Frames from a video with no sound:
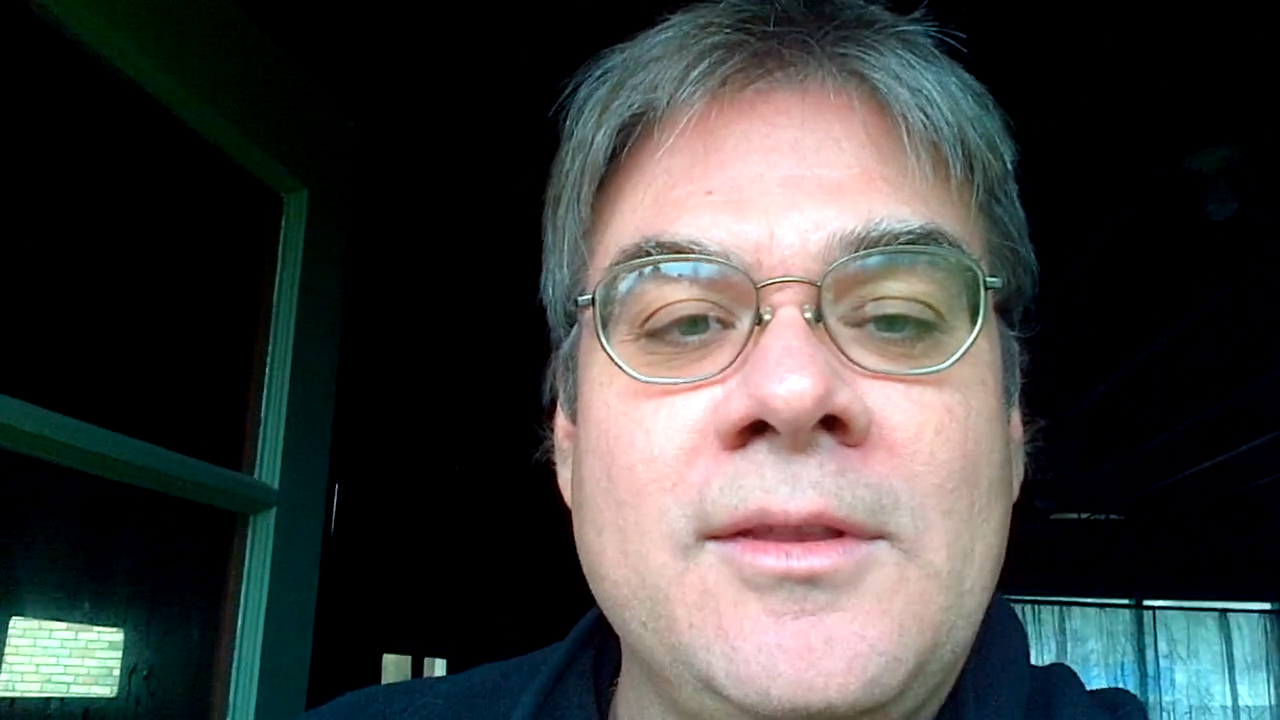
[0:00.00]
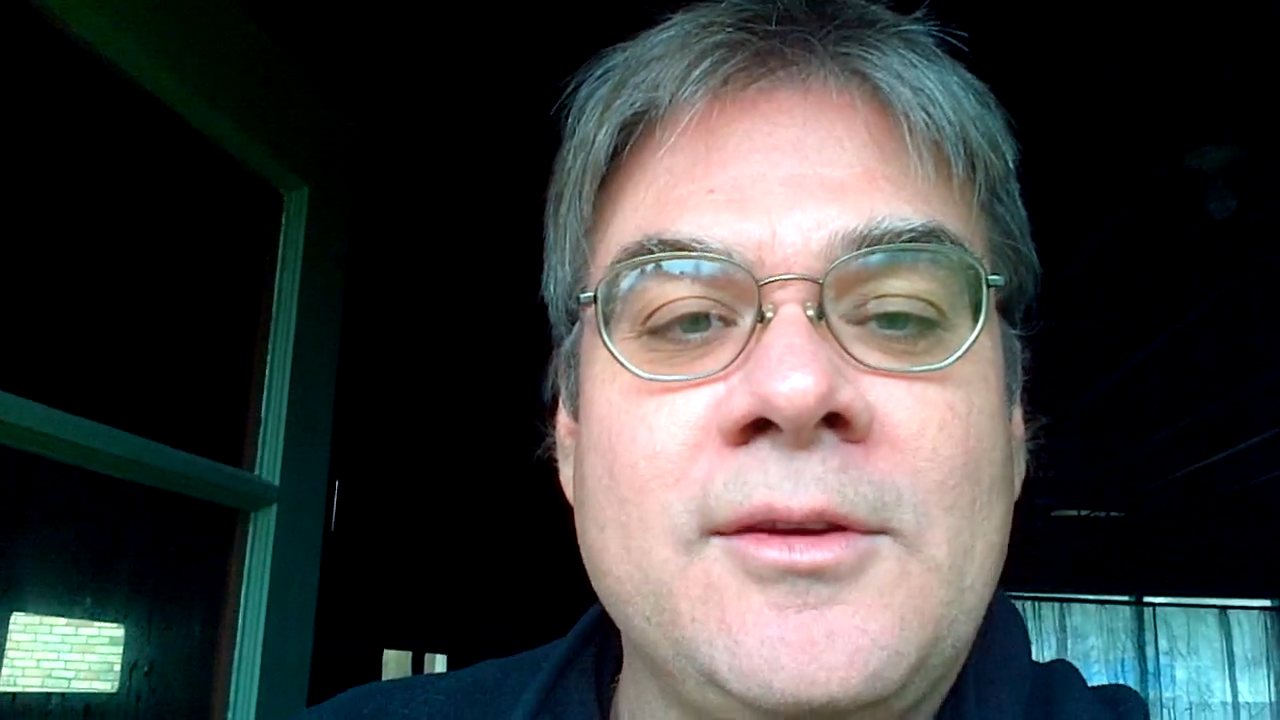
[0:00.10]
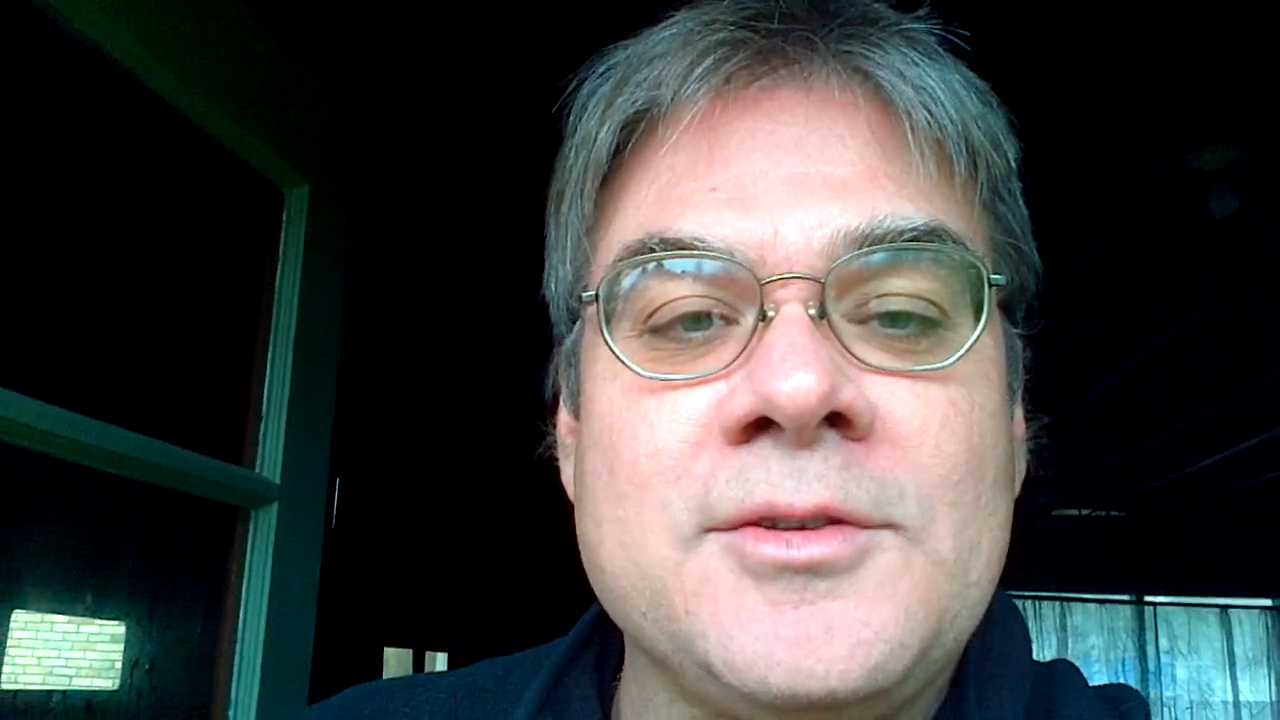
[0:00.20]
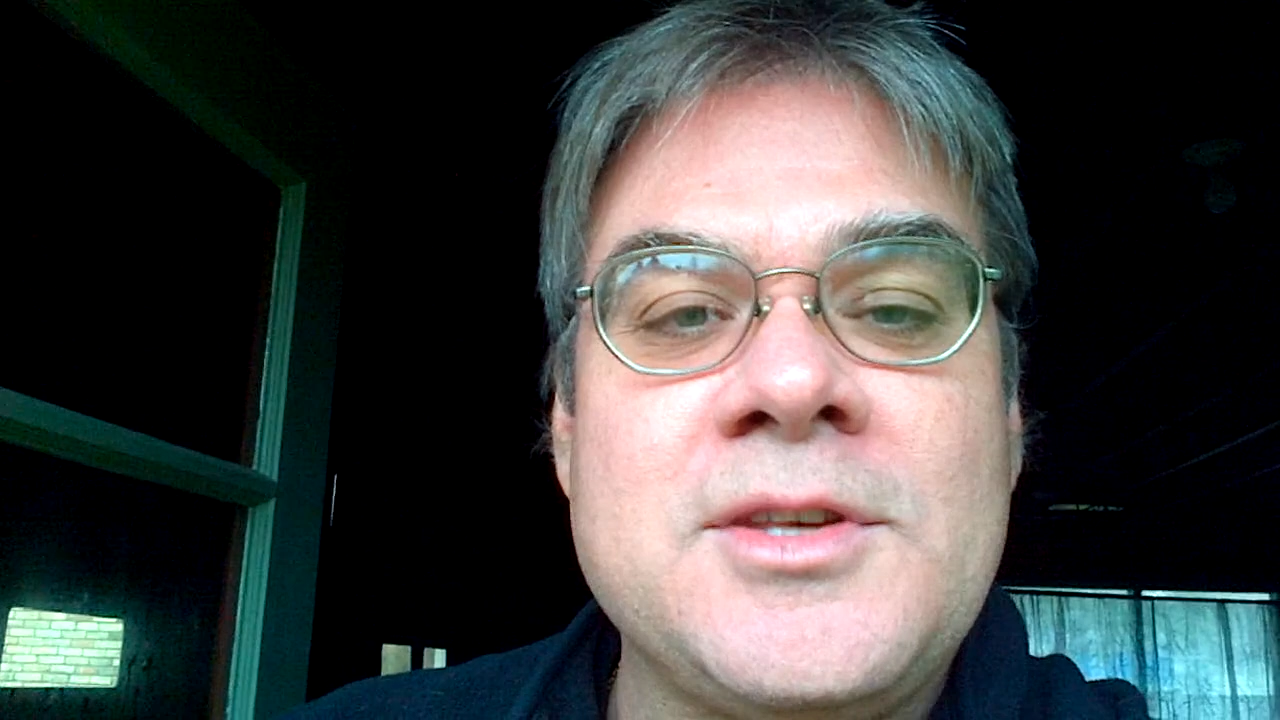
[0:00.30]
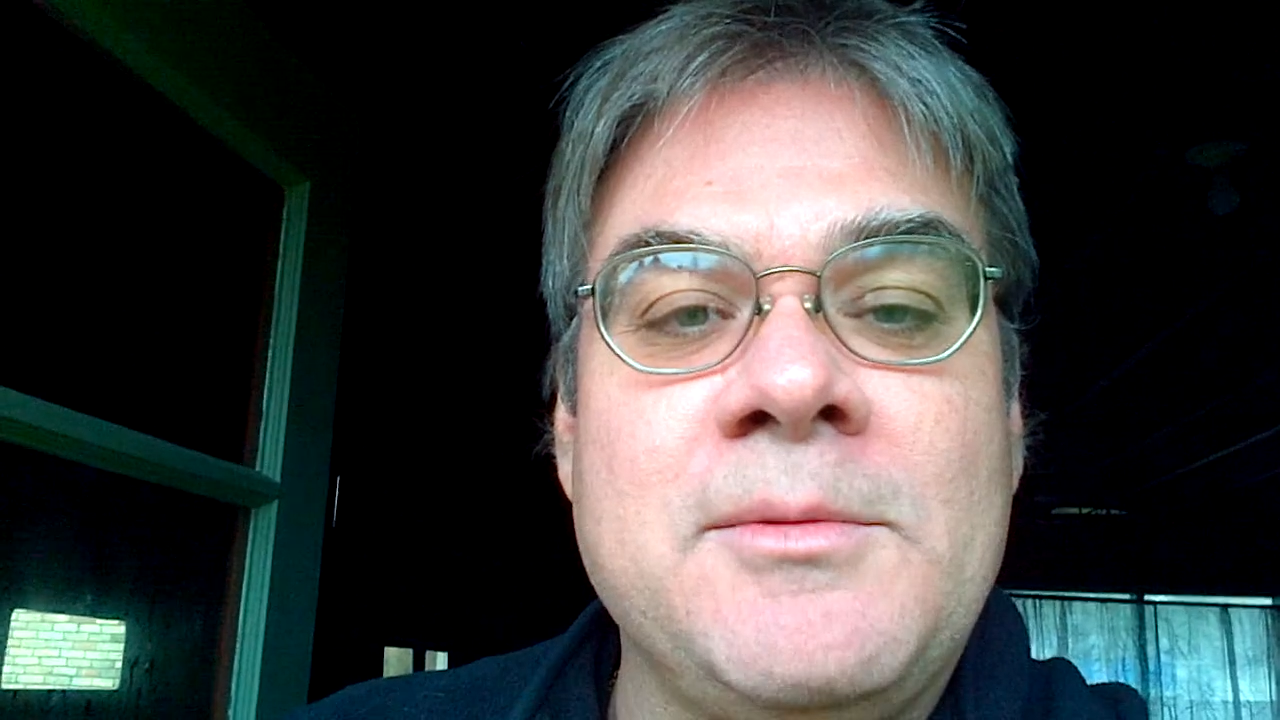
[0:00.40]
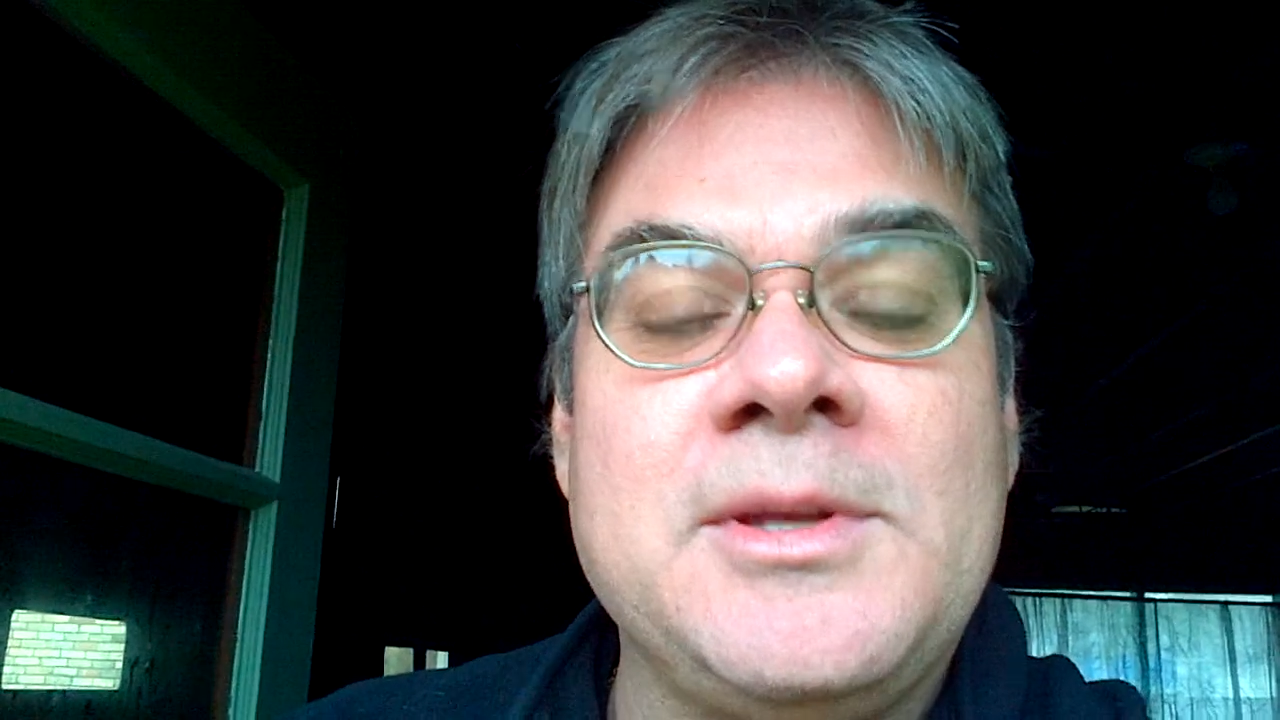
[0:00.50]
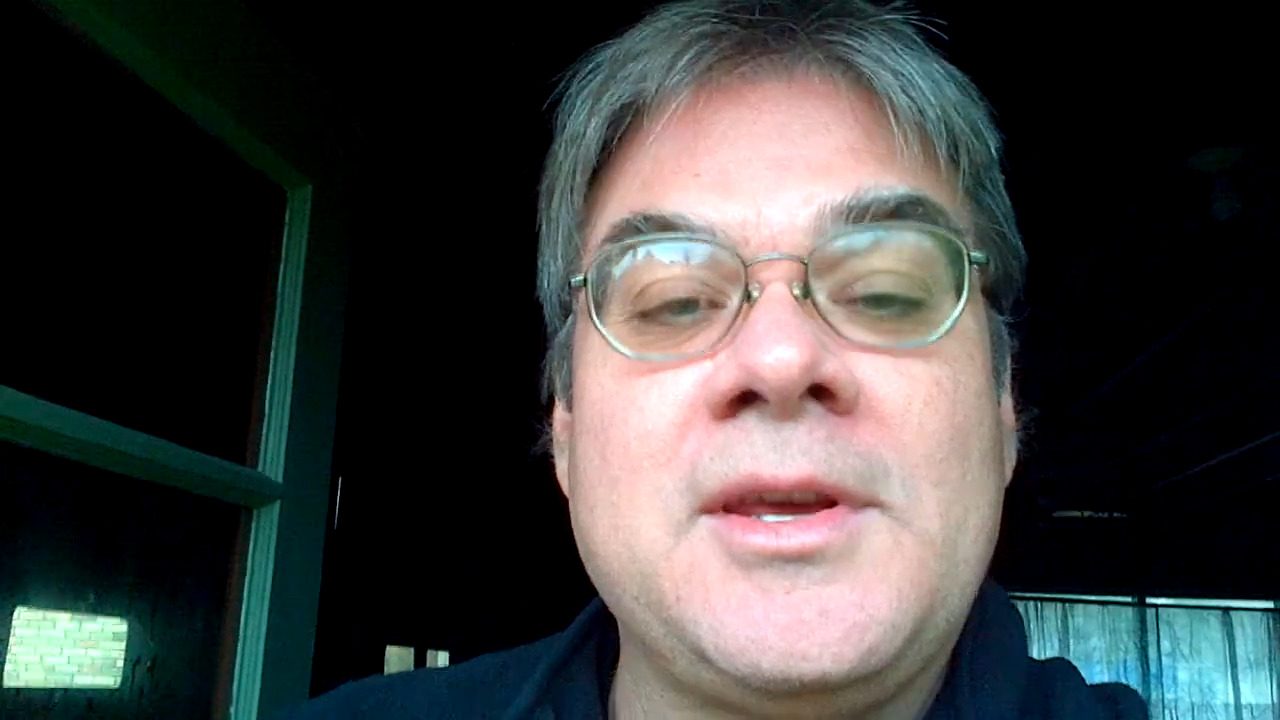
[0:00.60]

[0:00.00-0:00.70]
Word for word: There's going to be